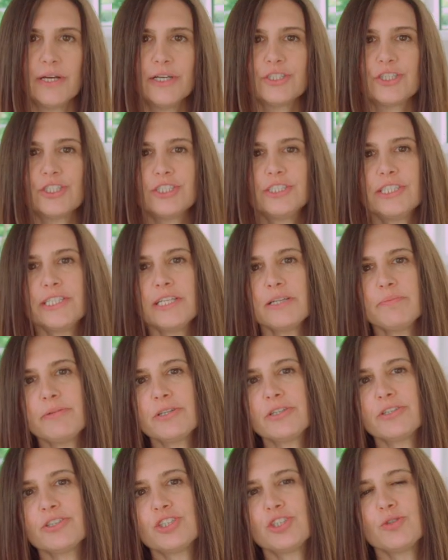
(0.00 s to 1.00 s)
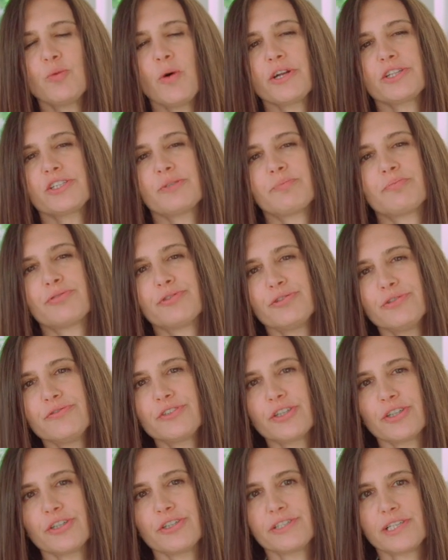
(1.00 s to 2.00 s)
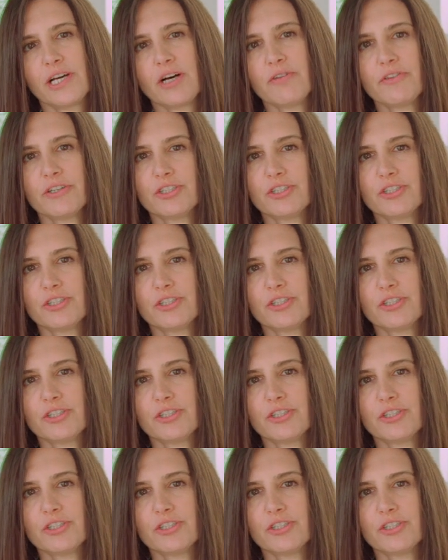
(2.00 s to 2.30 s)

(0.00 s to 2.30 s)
She did it because she wanted to prove to herself